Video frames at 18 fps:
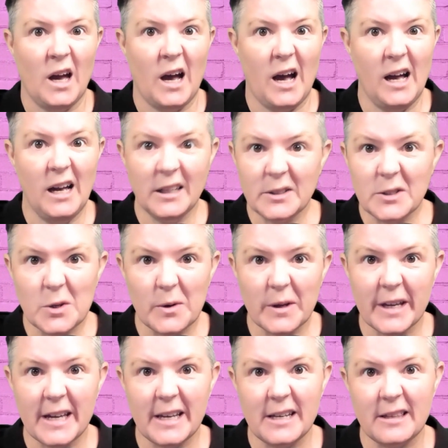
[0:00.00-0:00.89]
aren't
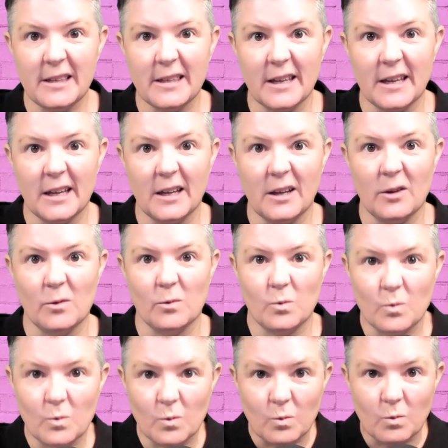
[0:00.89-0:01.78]
doing
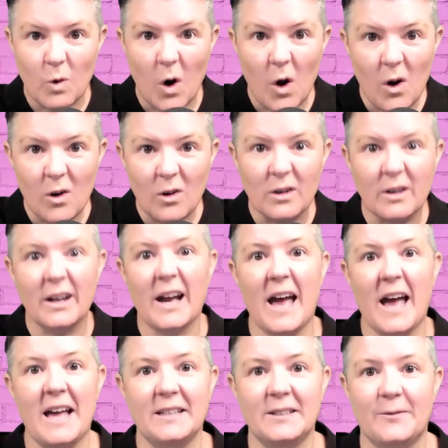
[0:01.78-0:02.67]
anything wrong
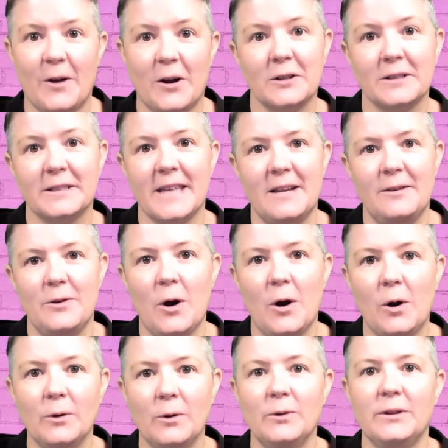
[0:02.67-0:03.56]
as far as they
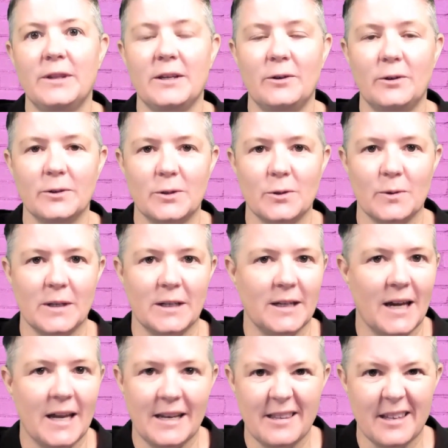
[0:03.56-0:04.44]
know. They're not
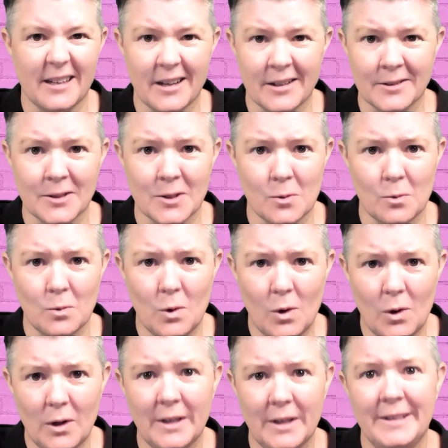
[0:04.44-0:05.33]
doing anything
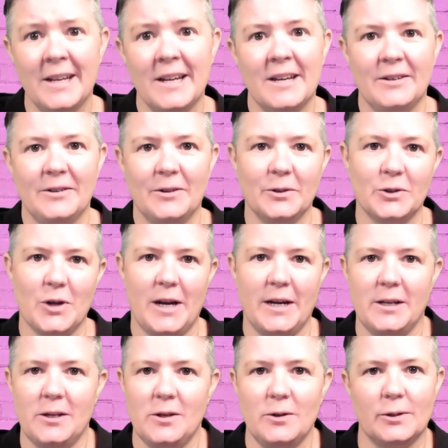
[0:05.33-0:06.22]
untoward, not
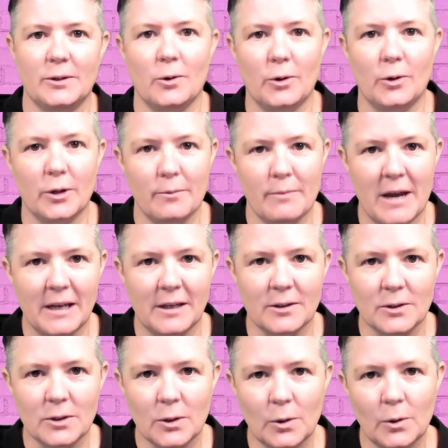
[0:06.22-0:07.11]
trying to use
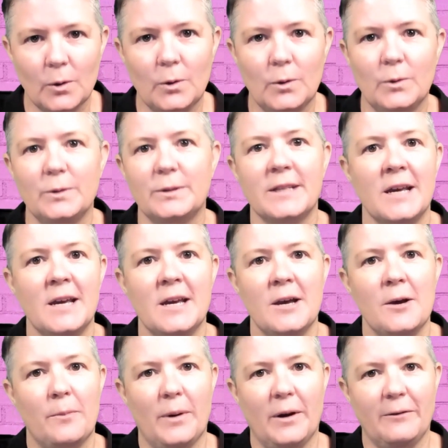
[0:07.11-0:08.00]
automated tools,
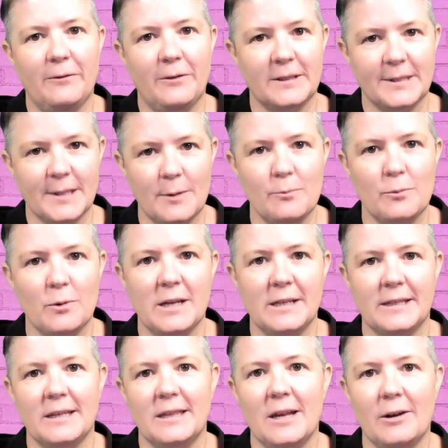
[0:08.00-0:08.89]
but for some
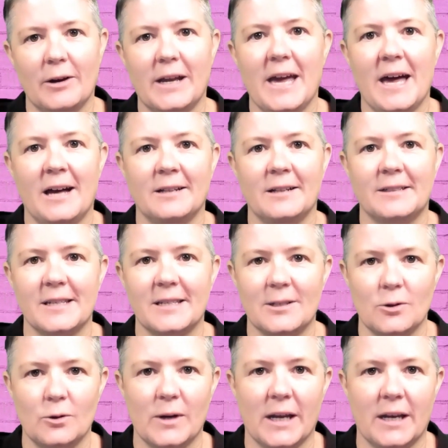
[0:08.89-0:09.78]
reason their accounts are
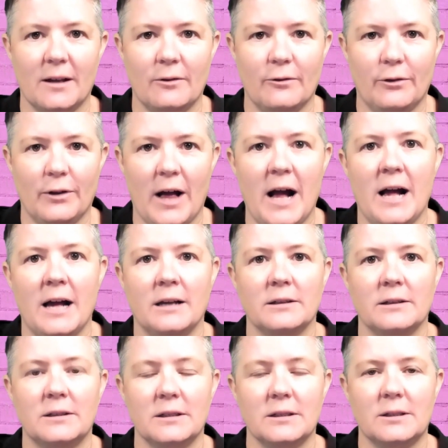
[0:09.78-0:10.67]
still getting
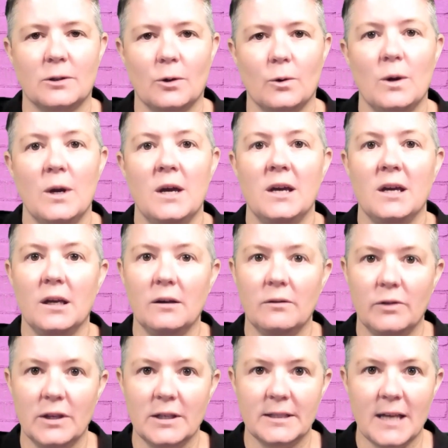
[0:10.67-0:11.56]
flagged. So
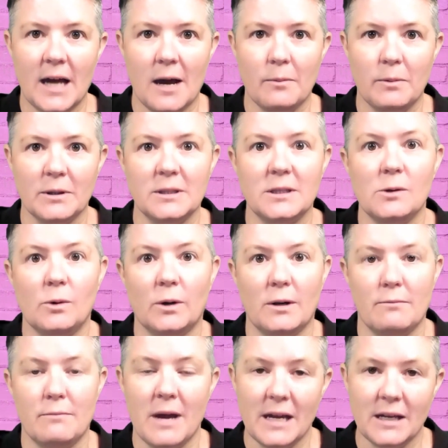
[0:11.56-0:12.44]
if this happens, you want
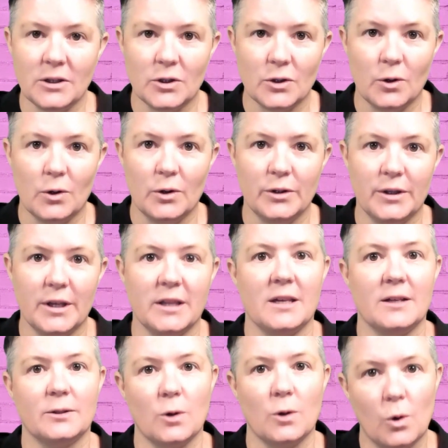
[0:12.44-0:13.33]
to make sure
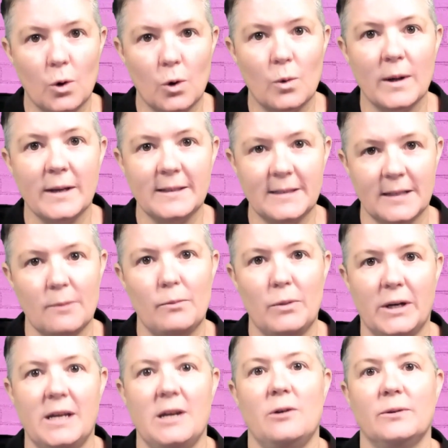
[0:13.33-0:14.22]
that there's always
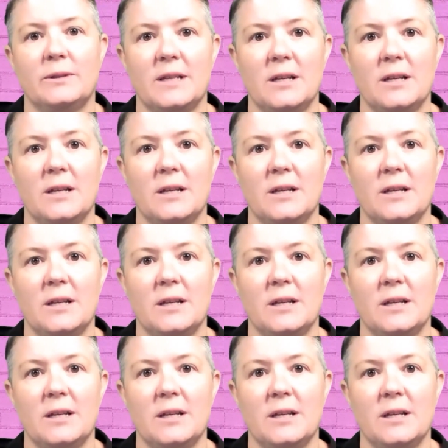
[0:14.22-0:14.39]
somebody else